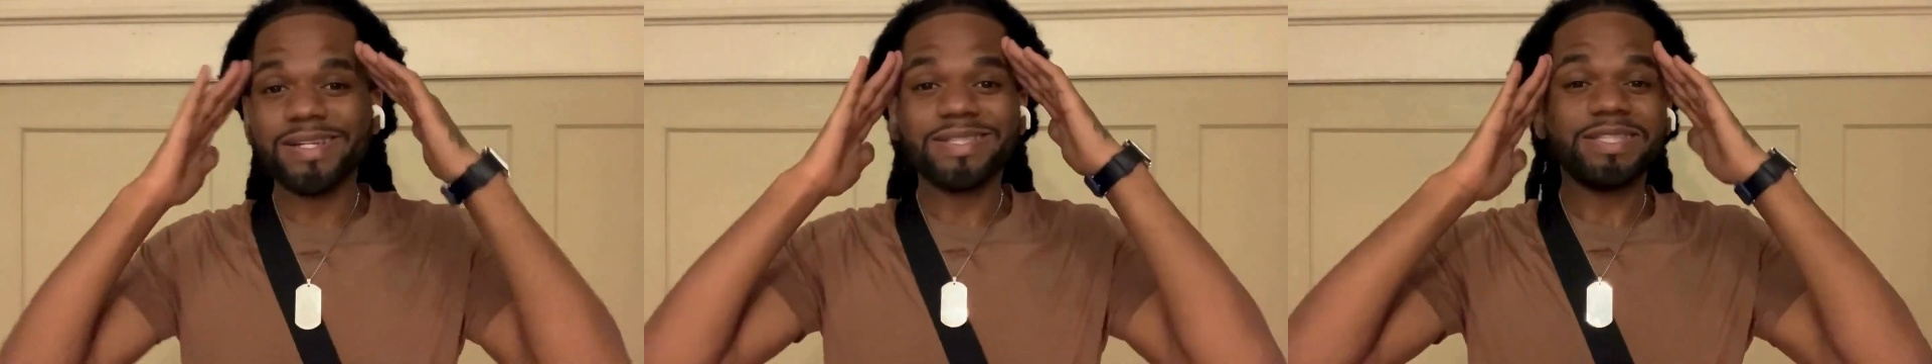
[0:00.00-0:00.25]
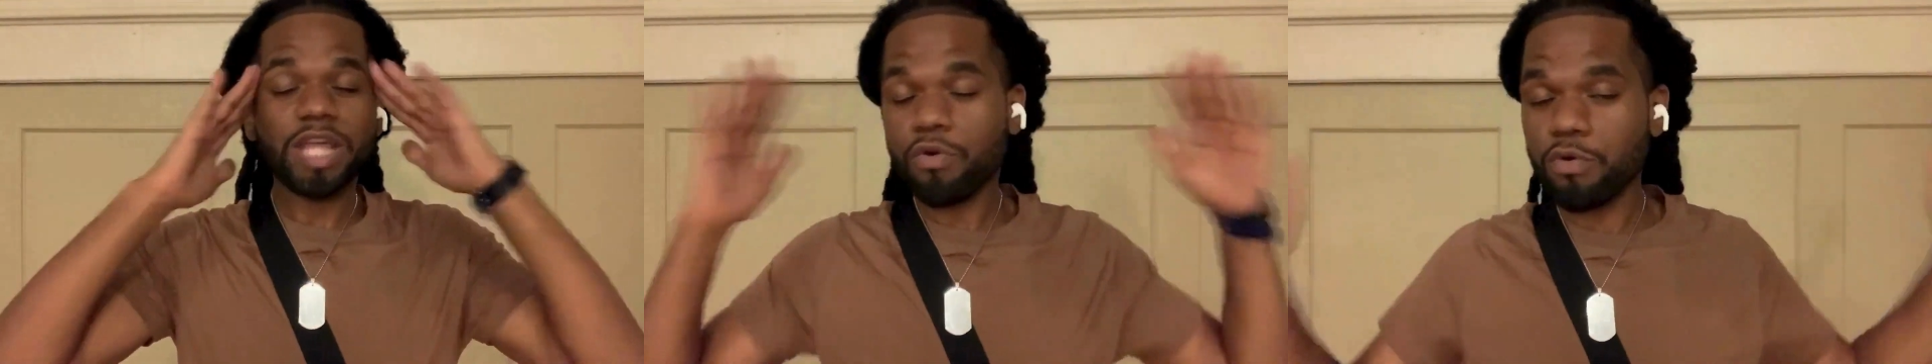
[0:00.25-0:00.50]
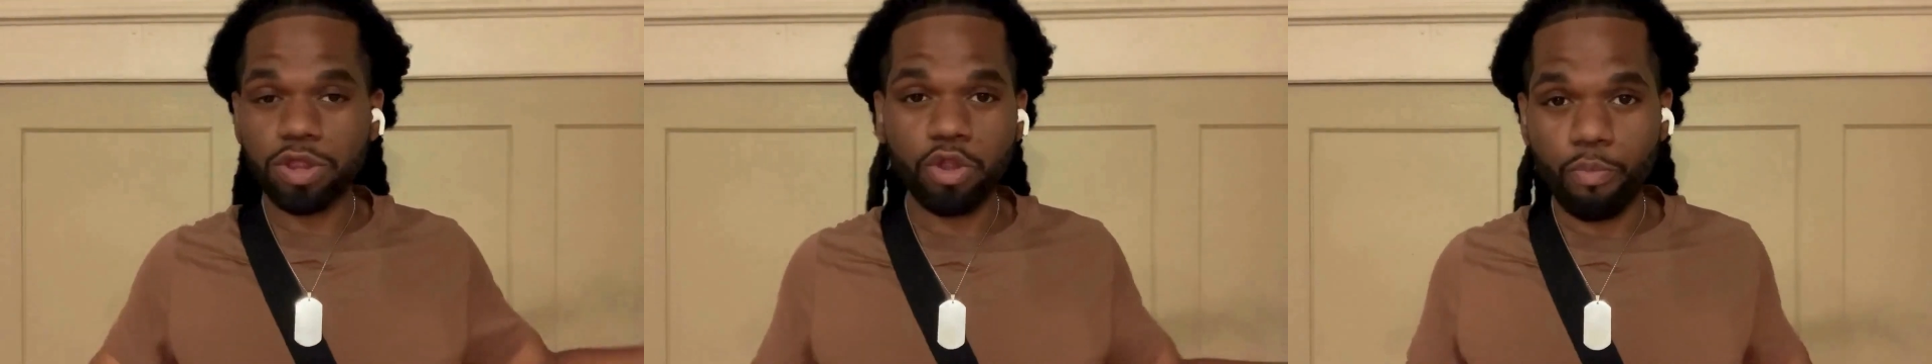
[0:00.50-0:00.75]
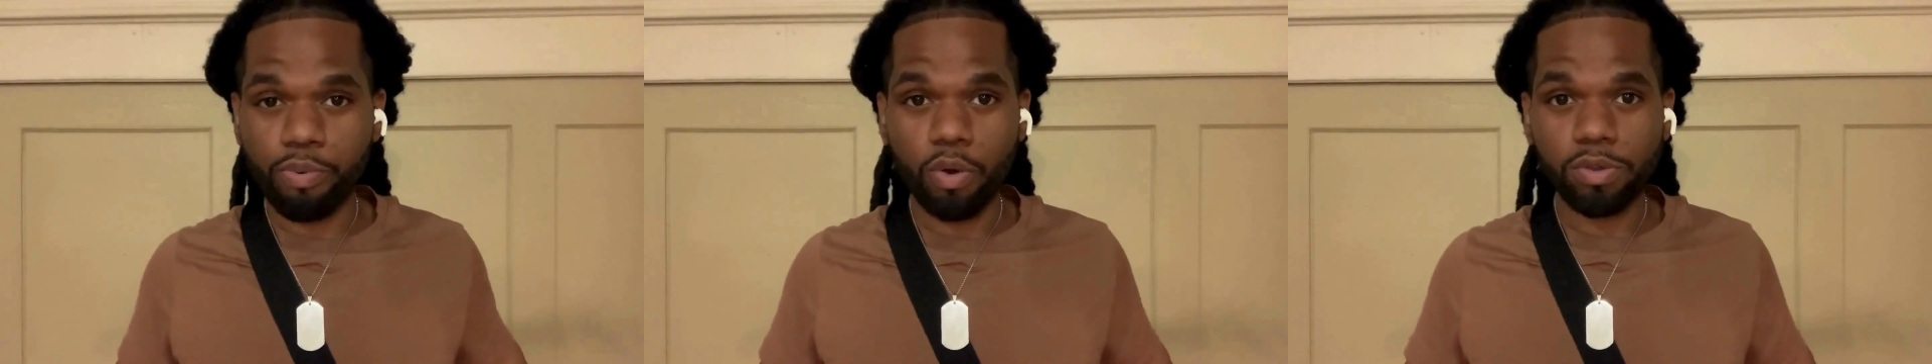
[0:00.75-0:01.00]
there is no
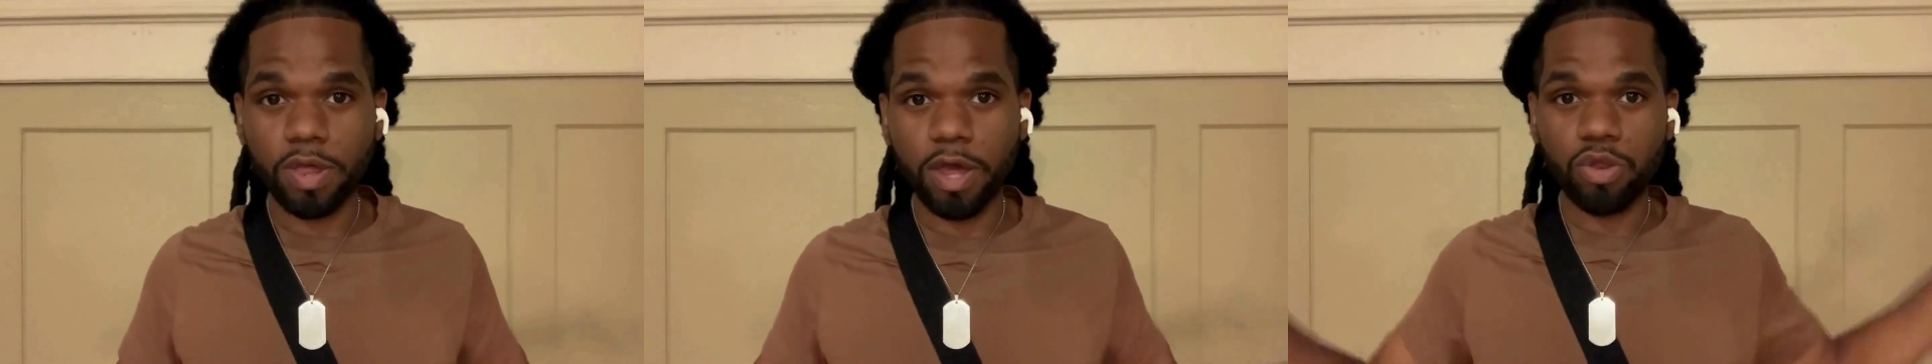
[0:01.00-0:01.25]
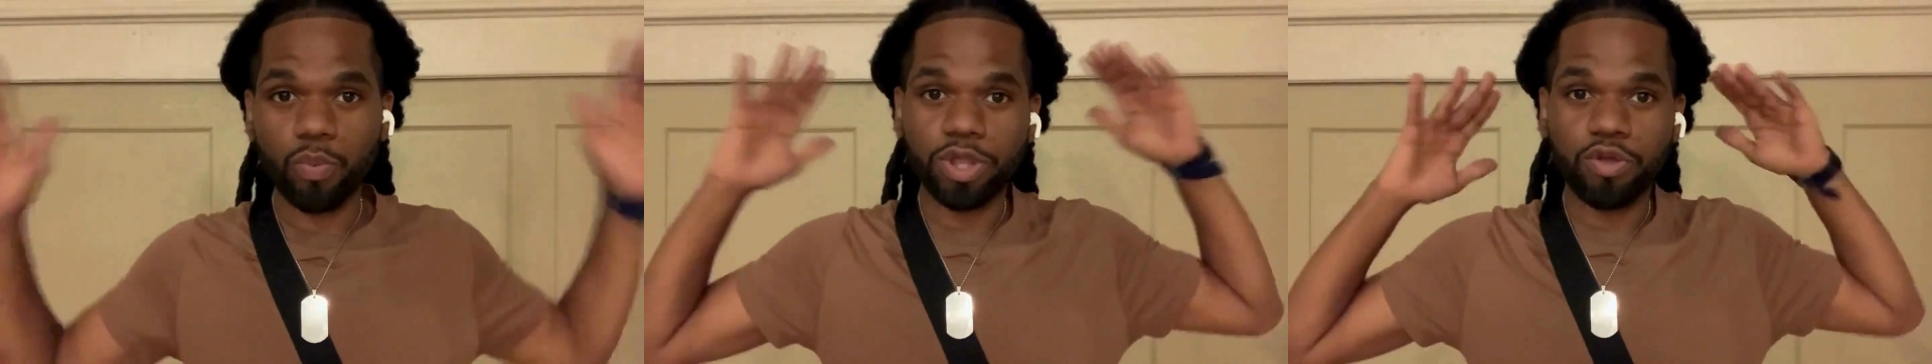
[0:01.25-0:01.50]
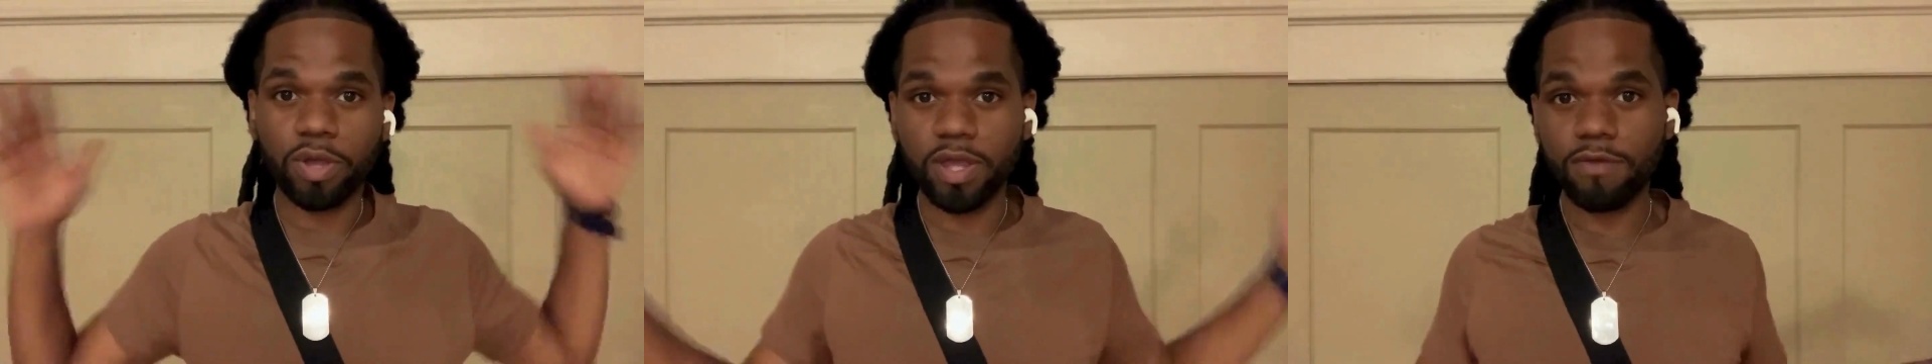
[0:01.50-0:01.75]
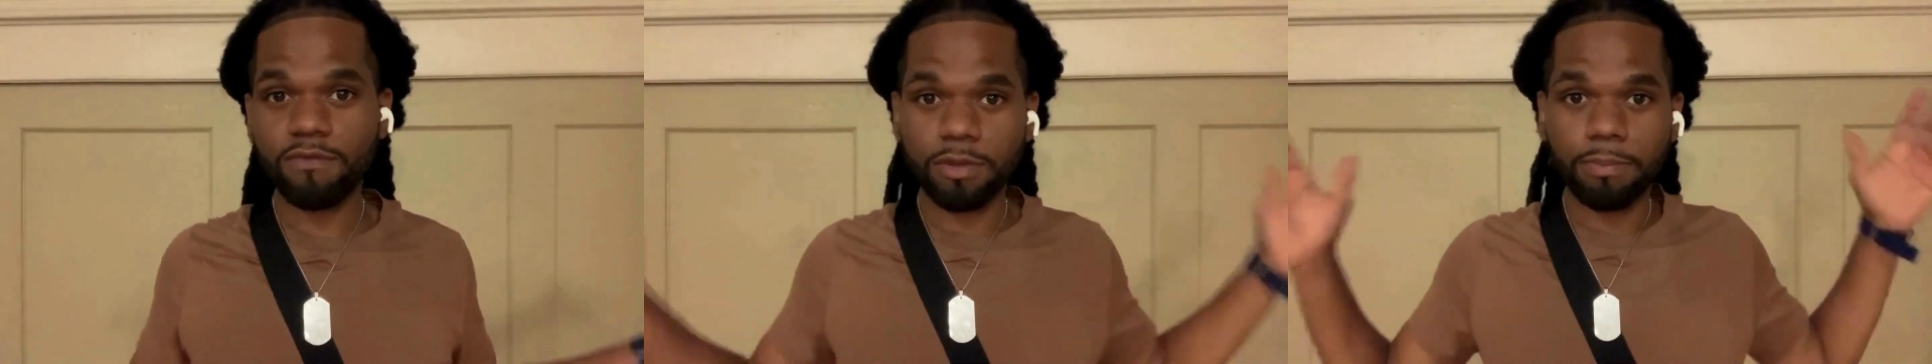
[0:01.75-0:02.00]
protest when you're
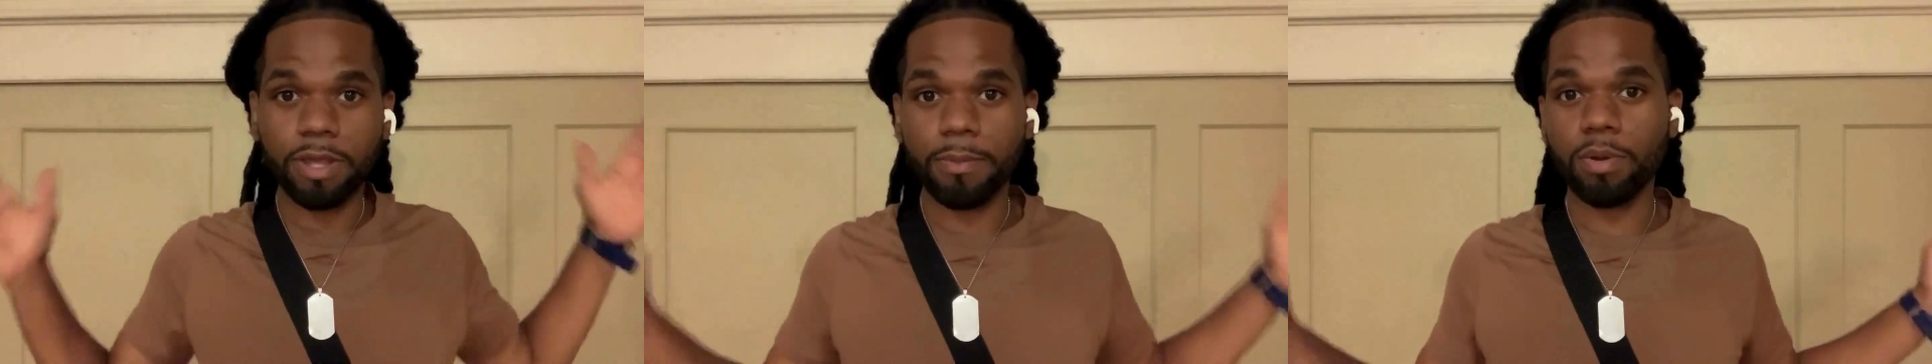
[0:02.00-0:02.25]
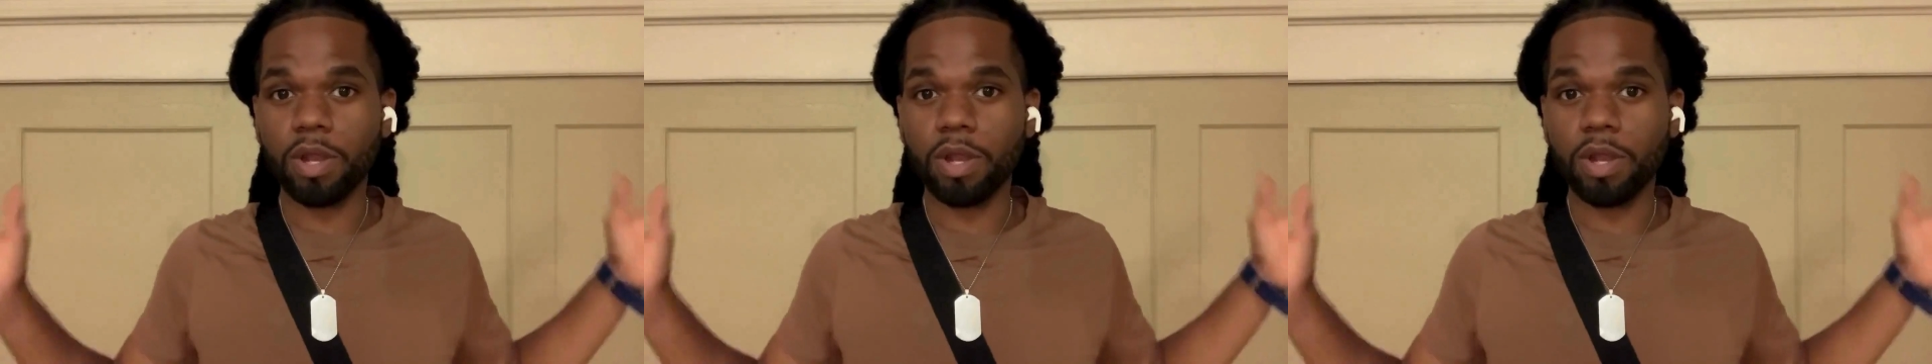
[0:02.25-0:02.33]
giving people